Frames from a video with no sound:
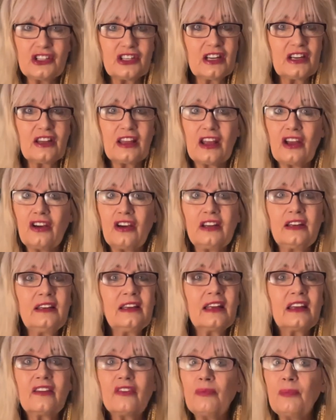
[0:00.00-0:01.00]
it. They
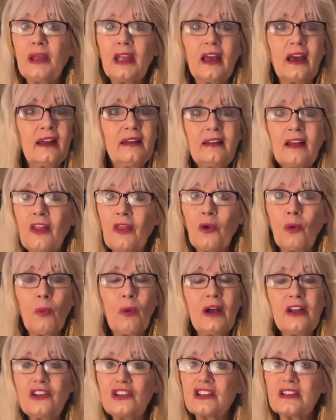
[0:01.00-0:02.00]
couldn't give me another
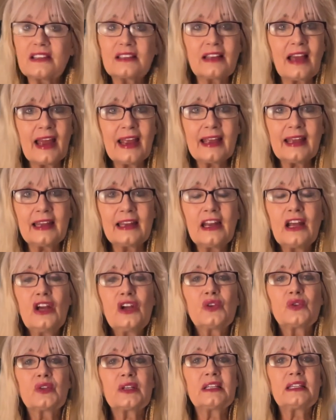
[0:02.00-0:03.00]
one just like it.
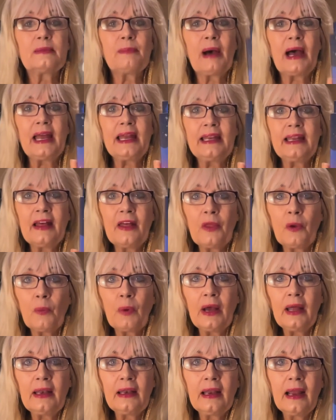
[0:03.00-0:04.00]
So I had to buy another
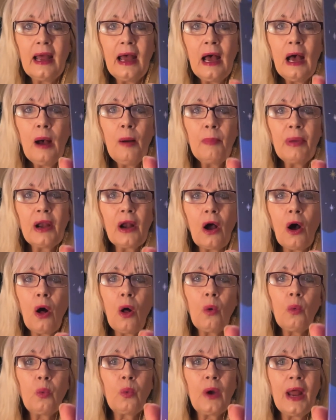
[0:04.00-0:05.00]
one. But
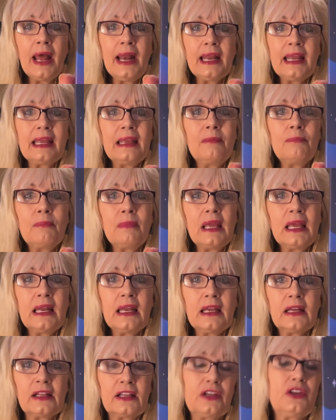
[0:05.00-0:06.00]
already,
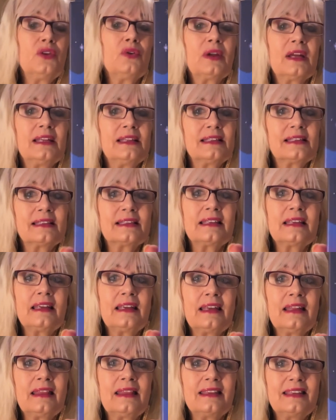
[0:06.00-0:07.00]
immediately, you can
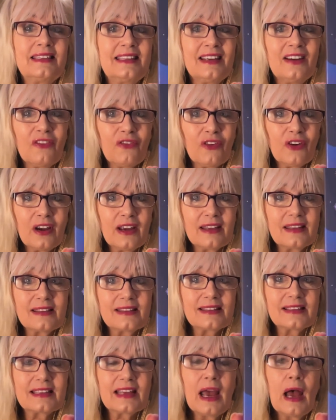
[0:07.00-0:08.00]
see the
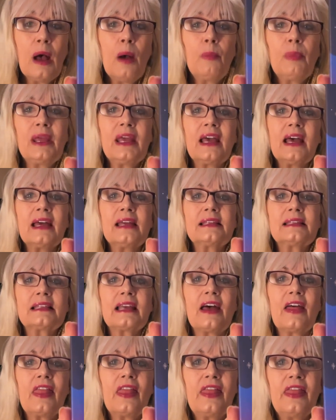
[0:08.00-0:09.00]
difference because
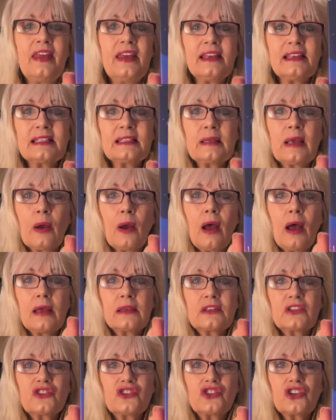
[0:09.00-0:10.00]
this
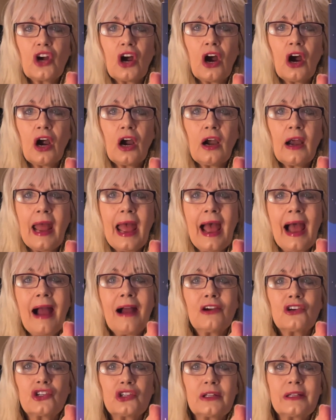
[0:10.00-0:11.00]
star
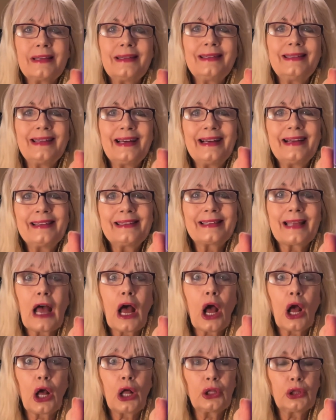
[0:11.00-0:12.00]
actually does
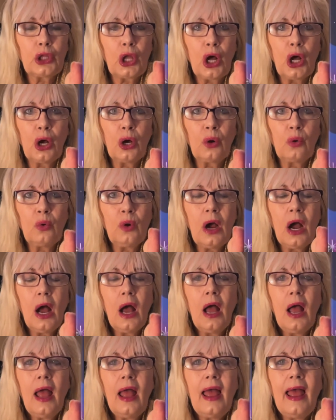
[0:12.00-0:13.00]
glow
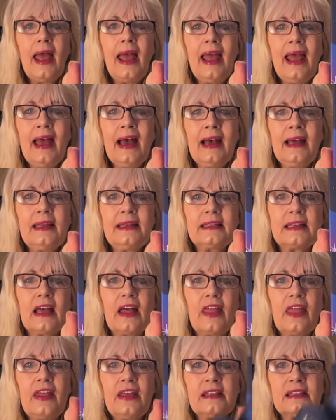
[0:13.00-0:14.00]
and
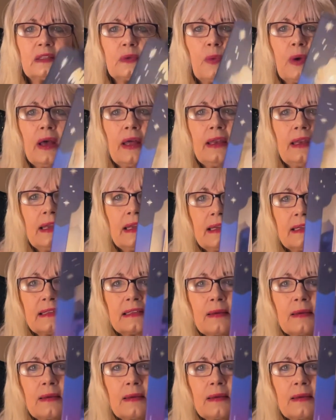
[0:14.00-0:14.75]
this one is